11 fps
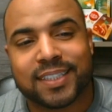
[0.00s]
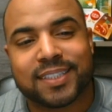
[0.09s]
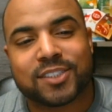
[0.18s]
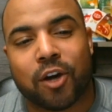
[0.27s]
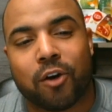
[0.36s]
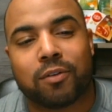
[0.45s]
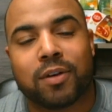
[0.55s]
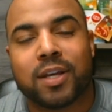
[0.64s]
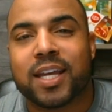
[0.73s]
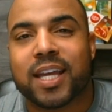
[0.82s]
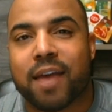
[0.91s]
So
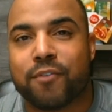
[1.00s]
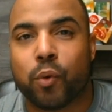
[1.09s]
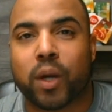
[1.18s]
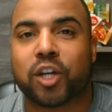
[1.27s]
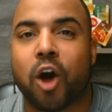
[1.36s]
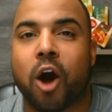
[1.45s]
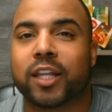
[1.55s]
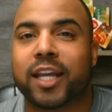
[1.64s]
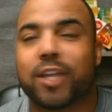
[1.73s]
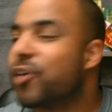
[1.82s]
if you want to call in,